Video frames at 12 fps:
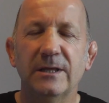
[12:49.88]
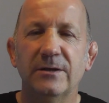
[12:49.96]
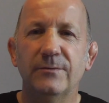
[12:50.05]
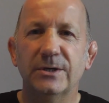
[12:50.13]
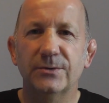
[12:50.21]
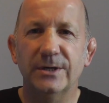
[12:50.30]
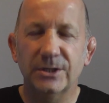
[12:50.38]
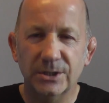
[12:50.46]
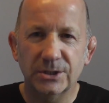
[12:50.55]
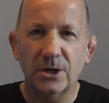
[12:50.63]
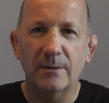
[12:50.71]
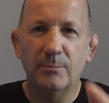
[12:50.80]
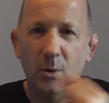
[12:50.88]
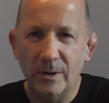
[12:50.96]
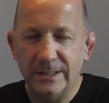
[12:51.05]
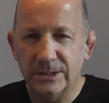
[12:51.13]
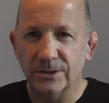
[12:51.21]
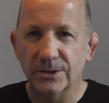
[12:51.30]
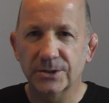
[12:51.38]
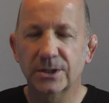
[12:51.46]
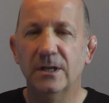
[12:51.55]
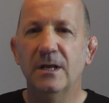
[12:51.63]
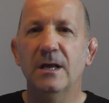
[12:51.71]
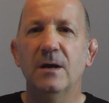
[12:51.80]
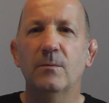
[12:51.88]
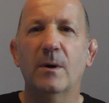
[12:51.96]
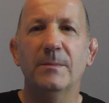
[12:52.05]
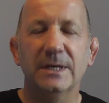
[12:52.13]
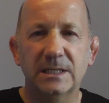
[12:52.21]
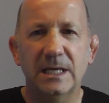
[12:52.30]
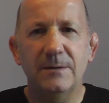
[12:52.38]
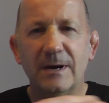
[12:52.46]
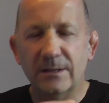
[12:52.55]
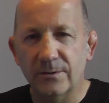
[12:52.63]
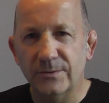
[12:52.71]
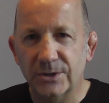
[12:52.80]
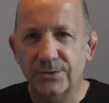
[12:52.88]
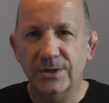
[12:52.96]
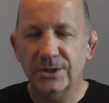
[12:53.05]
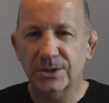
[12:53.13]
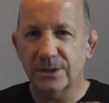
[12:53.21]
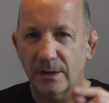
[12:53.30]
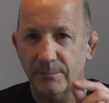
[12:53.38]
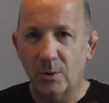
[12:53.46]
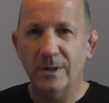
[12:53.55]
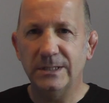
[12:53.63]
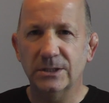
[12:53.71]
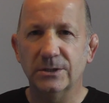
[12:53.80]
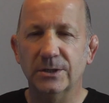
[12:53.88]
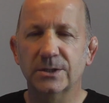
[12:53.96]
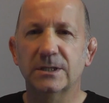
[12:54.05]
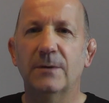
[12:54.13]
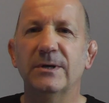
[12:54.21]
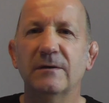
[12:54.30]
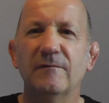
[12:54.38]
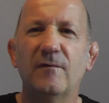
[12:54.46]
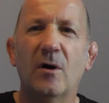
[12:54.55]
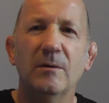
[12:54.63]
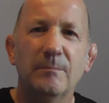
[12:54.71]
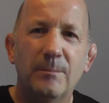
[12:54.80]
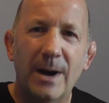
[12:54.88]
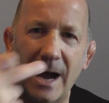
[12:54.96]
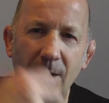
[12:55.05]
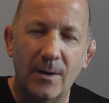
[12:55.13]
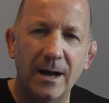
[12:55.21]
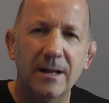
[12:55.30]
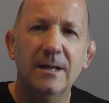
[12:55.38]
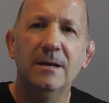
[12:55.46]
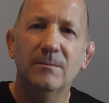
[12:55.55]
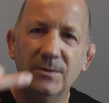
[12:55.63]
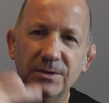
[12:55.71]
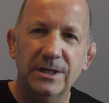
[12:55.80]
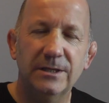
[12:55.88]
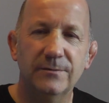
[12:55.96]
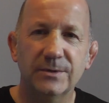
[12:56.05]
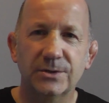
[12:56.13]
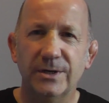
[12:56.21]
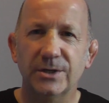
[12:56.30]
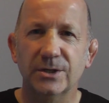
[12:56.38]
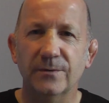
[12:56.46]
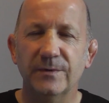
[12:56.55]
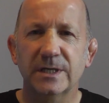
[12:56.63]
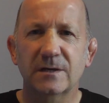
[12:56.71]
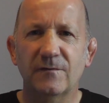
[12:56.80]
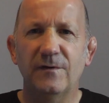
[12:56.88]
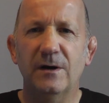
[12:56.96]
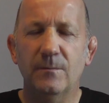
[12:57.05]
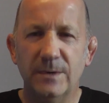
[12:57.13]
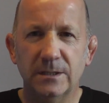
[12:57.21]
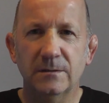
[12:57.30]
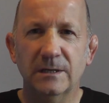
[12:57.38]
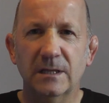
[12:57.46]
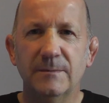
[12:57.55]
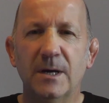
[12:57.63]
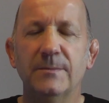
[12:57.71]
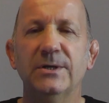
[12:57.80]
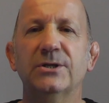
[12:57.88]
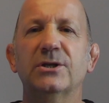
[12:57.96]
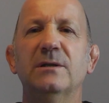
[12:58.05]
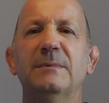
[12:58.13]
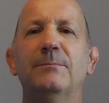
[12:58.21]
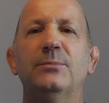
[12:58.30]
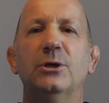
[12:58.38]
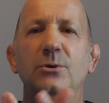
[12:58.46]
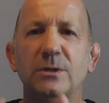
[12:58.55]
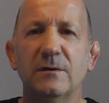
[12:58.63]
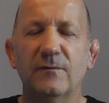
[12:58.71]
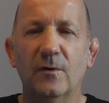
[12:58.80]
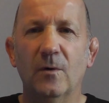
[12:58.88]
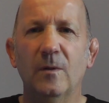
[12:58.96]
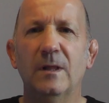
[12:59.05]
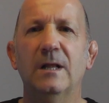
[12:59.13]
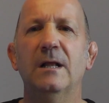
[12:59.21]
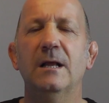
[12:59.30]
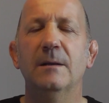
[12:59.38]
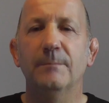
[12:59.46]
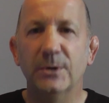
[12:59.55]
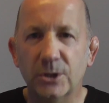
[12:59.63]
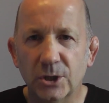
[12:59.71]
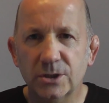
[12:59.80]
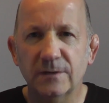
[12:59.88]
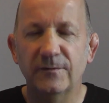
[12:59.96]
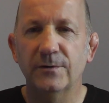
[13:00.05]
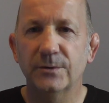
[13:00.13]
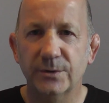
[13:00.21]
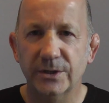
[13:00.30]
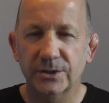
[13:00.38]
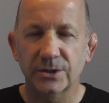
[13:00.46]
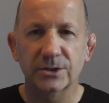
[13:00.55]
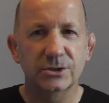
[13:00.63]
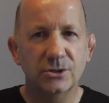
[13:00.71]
restrictions are pointing us. When we see where the restrictions are pointing us, then we can find power within the restriction. This film we're doing at the moment is going to be beautiful because of the restrictions,